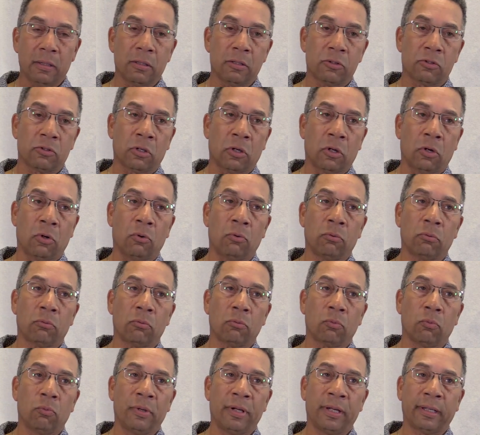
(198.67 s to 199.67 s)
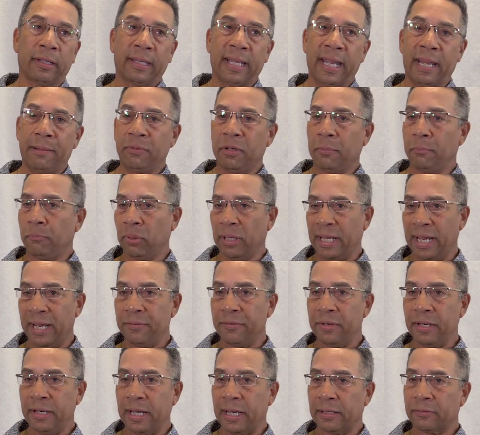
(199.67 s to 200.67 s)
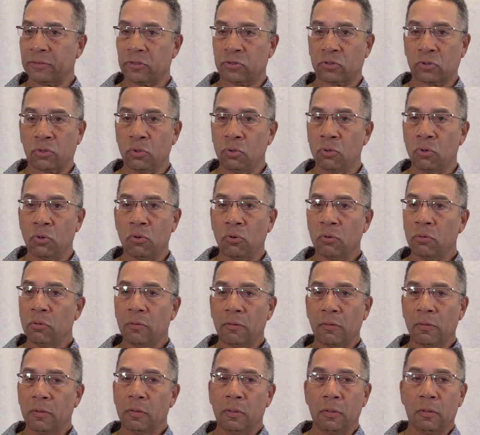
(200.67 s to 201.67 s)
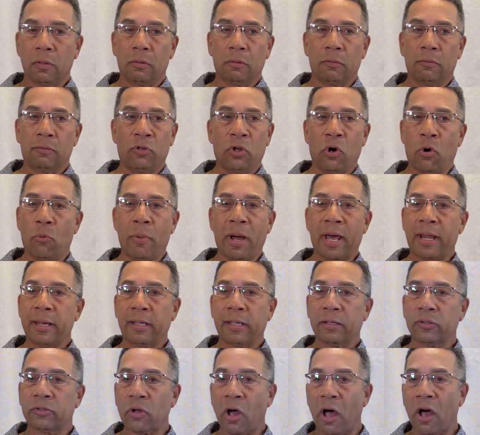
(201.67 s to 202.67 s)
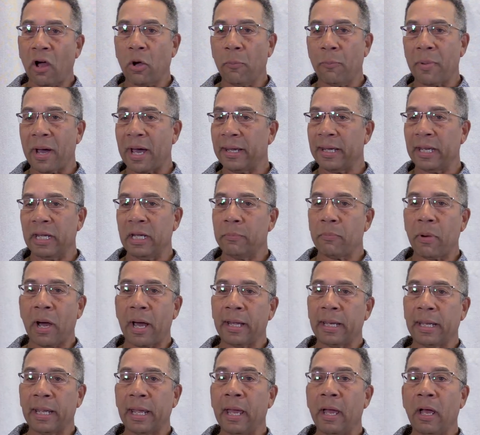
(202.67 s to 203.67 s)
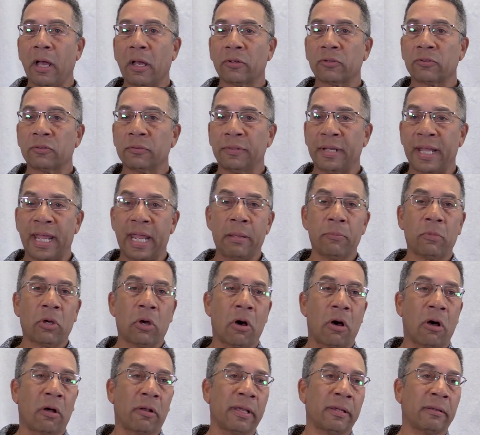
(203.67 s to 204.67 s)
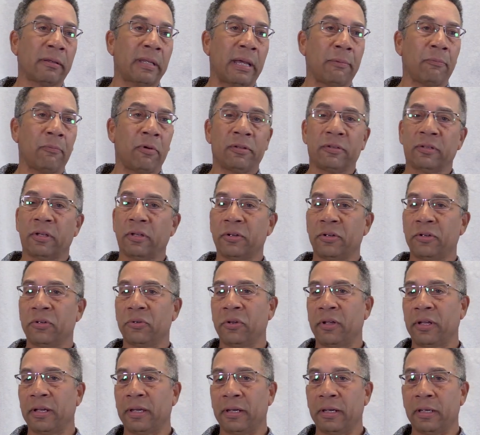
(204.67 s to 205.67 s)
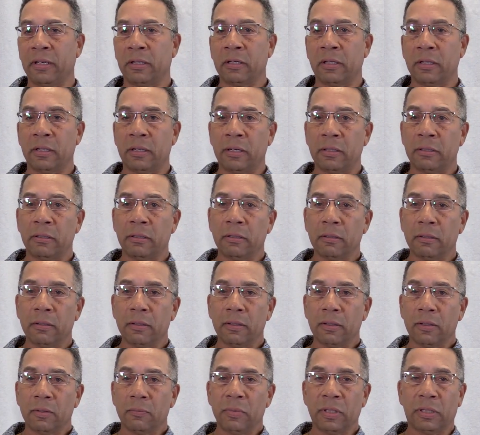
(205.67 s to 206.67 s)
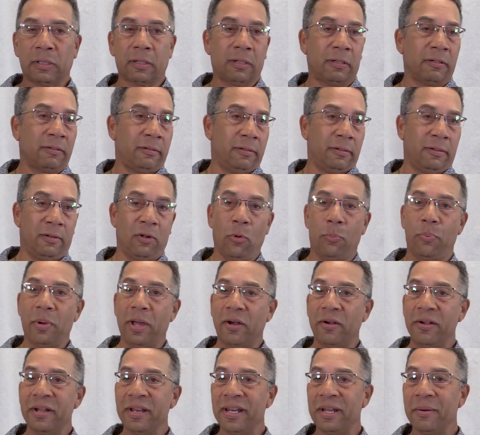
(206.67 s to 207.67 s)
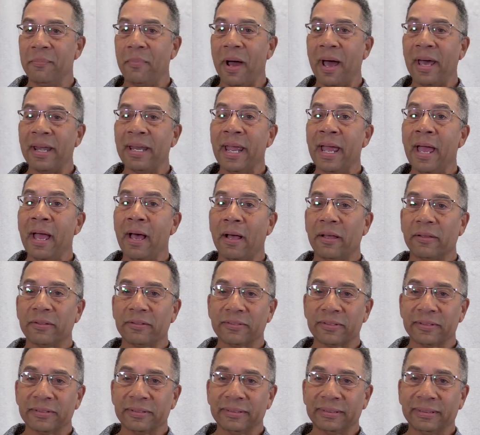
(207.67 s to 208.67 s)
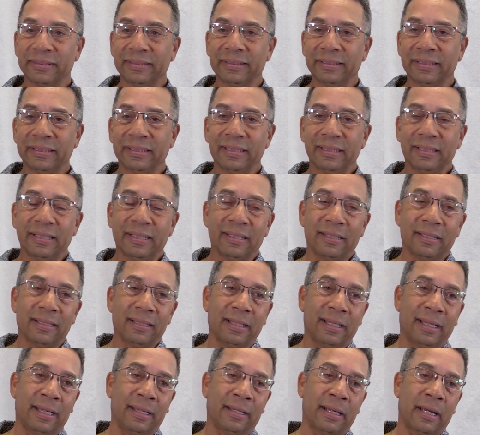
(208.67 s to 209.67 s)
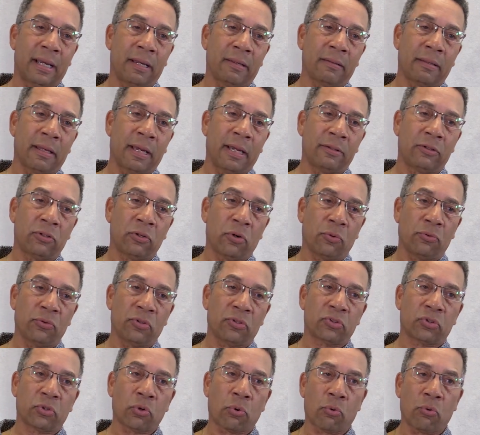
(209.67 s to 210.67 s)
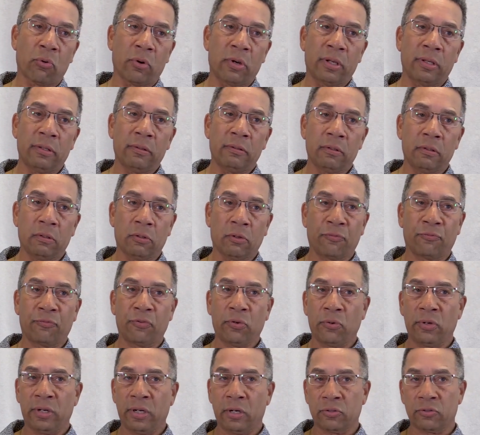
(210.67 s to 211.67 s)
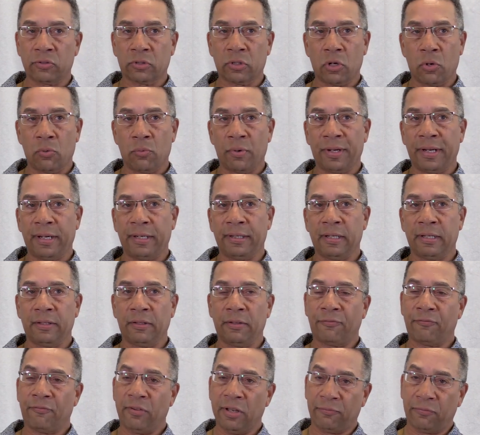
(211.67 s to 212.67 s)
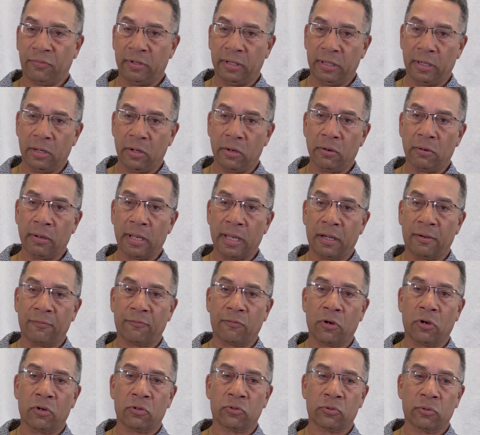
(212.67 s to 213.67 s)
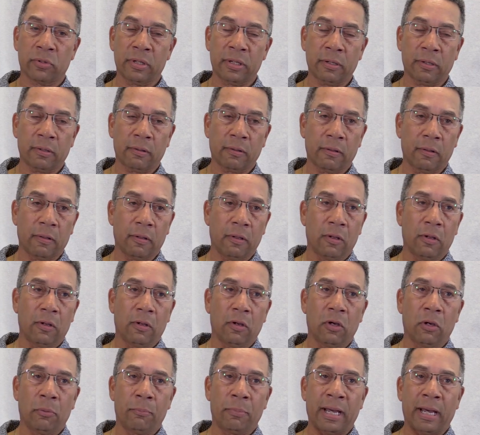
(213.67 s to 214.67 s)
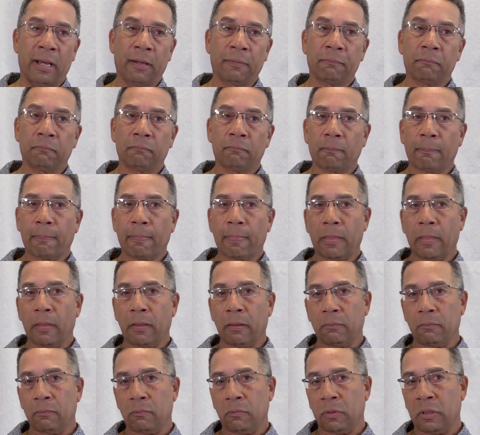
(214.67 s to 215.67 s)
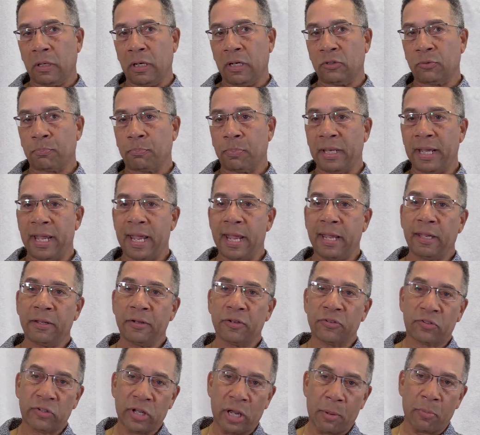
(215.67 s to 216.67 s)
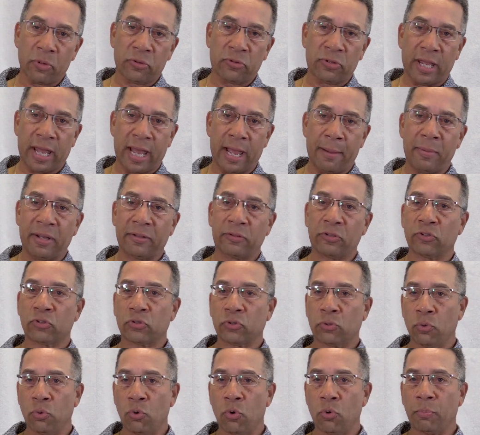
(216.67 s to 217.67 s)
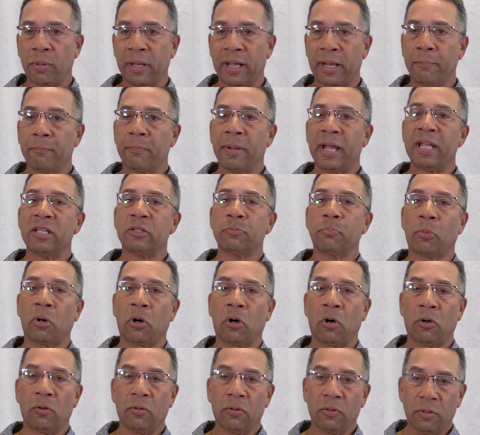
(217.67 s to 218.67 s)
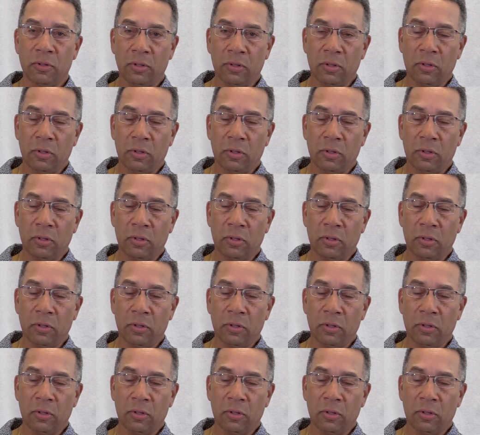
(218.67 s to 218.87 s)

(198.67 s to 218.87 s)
So when it came to blending at the school, nobody could talk about anybody else. Name calling that wasn't going to do you any good because you're no better than anybody else. Mm -hmm. And I, I told the story, you know, a few years ago when they did the 50 year anniversary about us playing in the summertime at the school playing baseball.